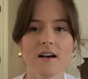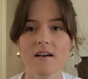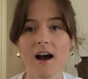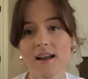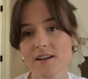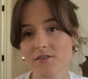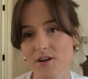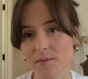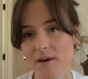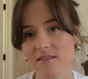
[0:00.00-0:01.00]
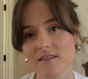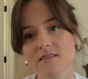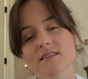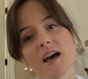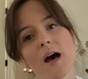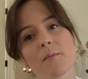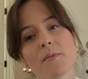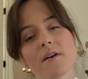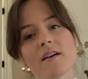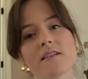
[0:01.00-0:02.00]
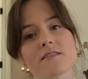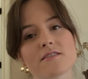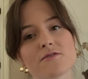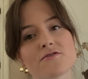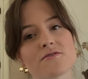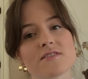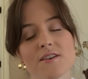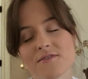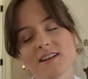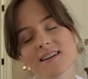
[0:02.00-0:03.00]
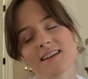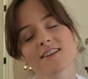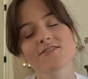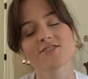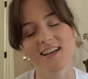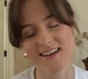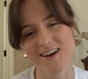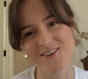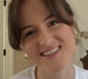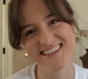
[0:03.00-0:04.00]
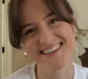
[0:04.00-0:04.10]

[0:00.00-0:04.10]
I highly recommend this app and you should definitely check it out.